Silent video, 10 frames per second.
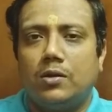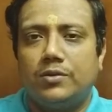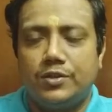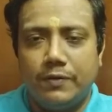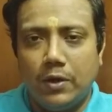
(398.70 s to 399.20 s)

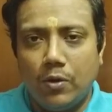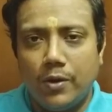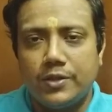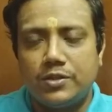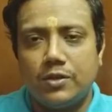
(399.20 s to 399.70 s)
this video
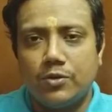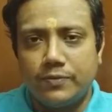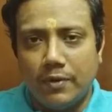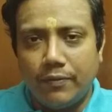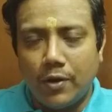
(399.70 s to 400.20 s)
is
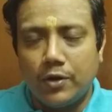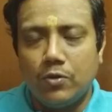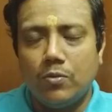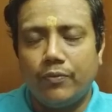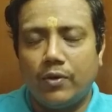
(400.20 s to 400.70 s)
useful for
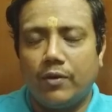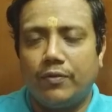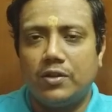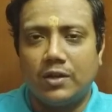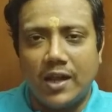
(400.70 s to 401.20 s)
you. For
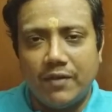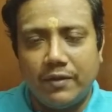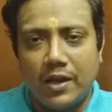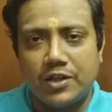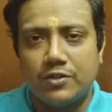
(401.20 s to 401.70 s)
further
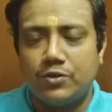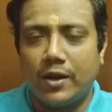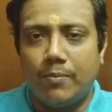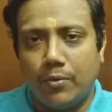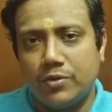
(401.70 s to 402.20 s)
clarifications, you
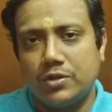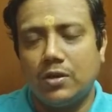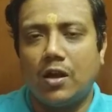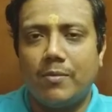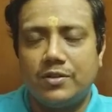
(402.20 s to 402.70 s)
can post in the
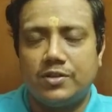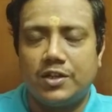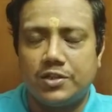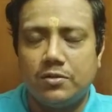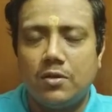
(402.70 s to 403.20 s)
comment
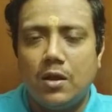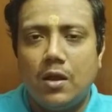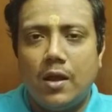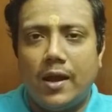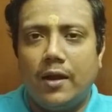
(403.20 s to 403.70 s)
section,
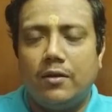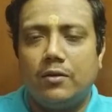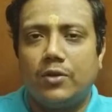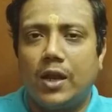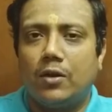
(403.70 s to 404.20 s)
and
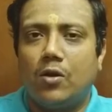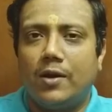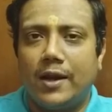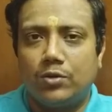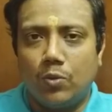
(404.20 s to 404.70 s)
you can
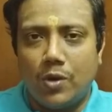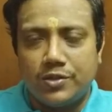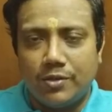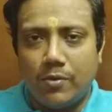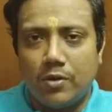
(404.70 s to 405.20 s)
contact through
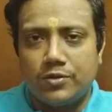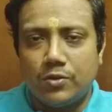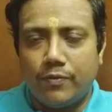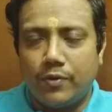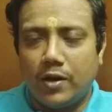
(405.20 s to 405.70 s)
WhatsApp
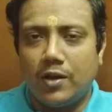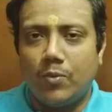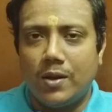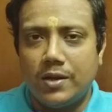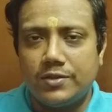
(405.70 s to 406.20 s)
also for any
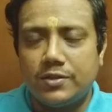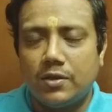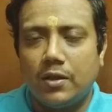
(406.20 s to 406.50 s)
queries.